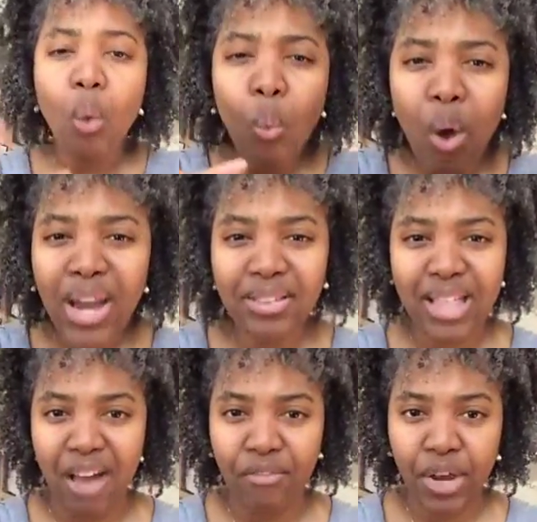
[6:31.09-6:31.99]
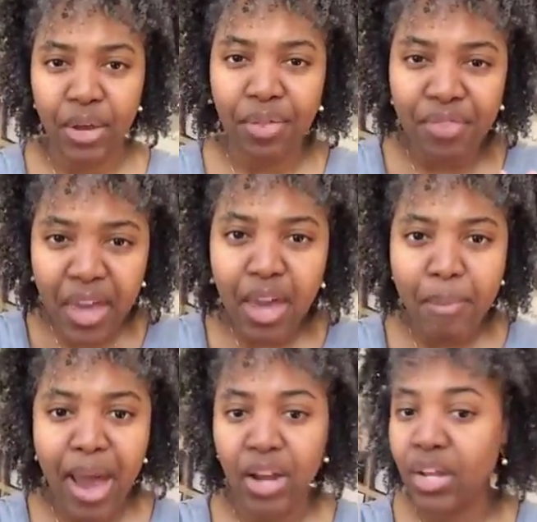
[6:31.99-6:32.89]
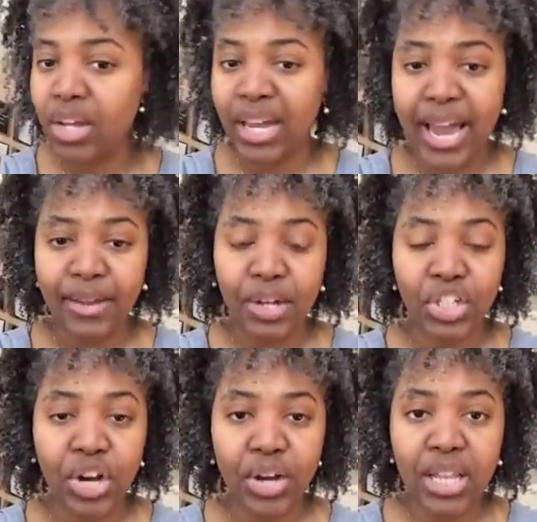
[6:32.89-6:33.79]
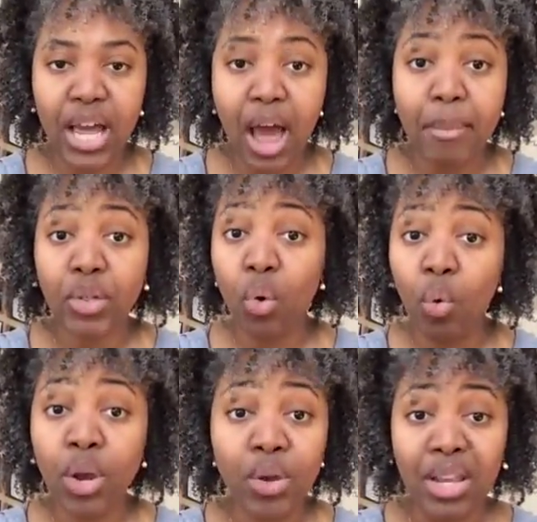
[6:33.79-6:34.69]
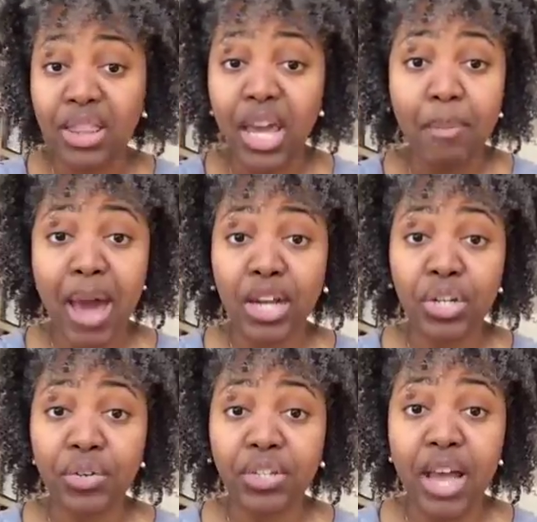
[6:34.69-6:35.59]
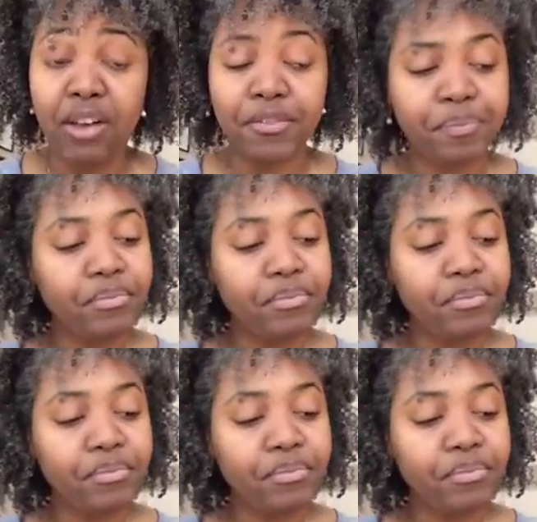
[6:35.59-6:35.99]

What is that for you? Think about it. You can share it in the comments, or you can think about it to yourself.